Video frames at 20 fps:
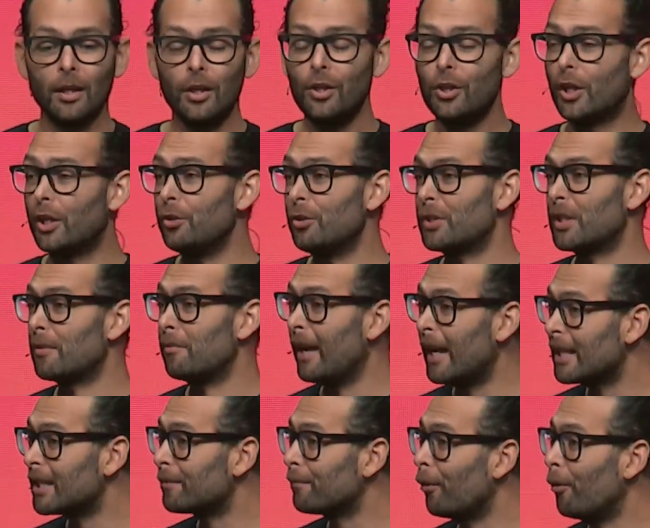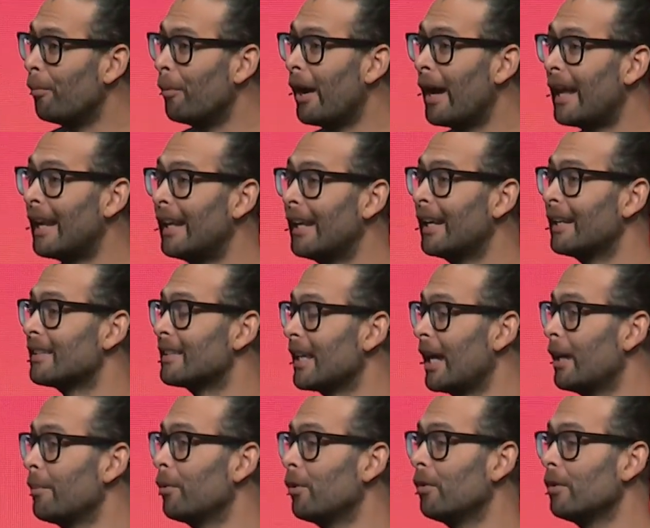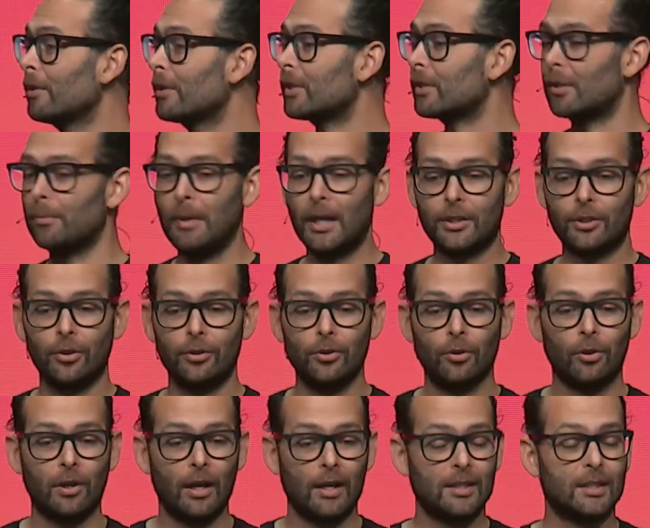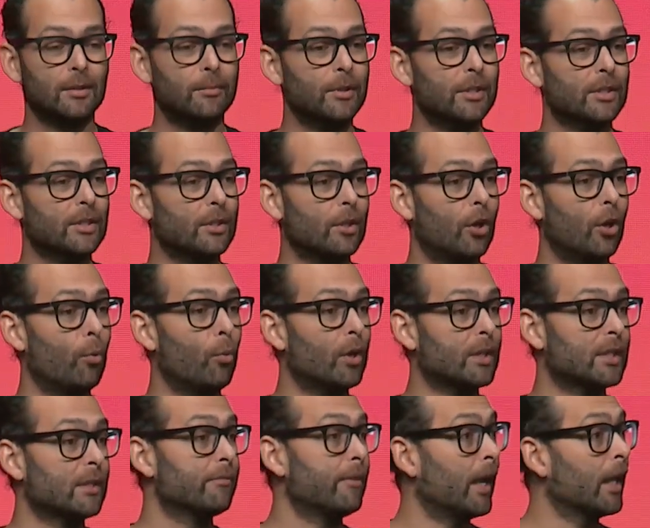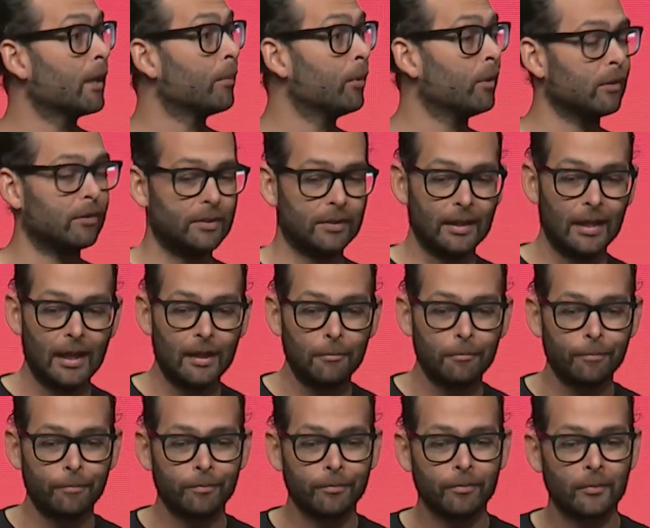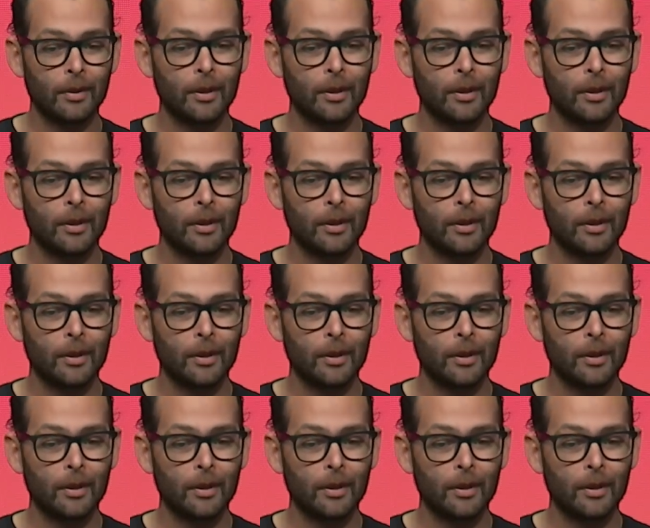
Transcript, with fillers: You can use advanced formatting and tables to make sure your customers know what's available to them,